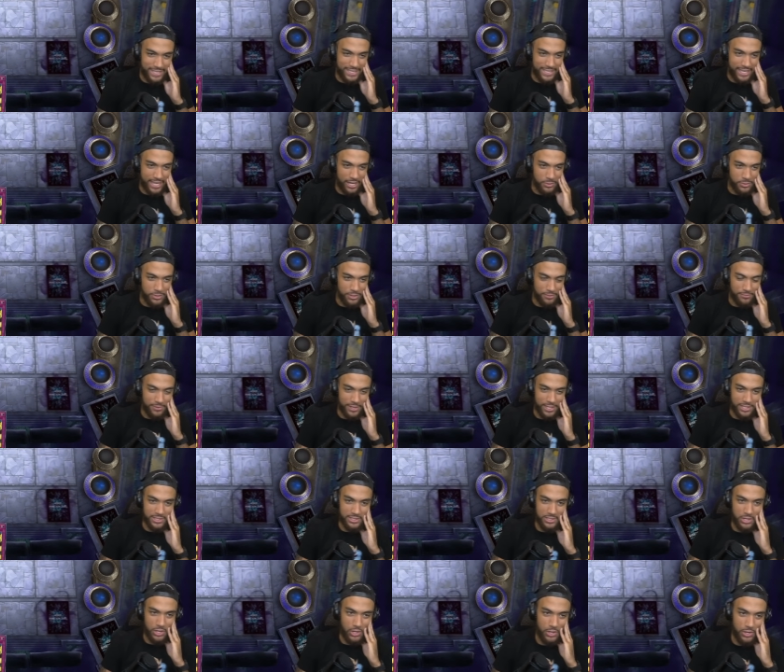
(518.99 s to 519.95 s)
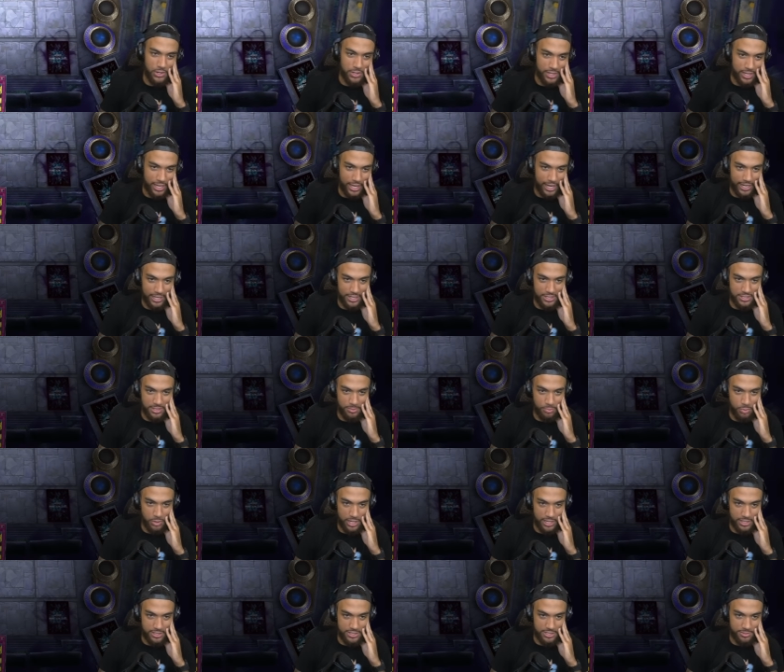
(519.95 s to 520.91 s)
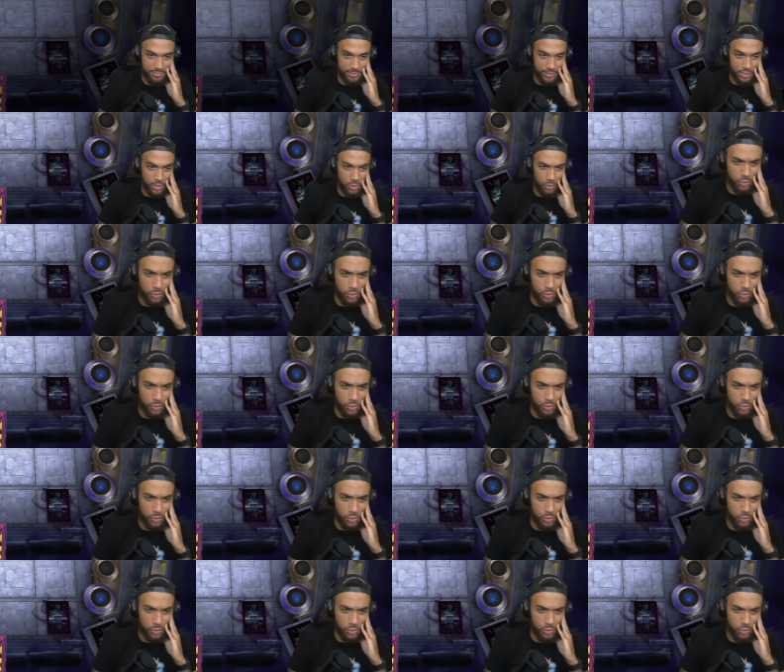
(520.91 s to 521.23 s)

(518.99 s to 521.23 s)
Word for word: down defense card kind of surprises me though.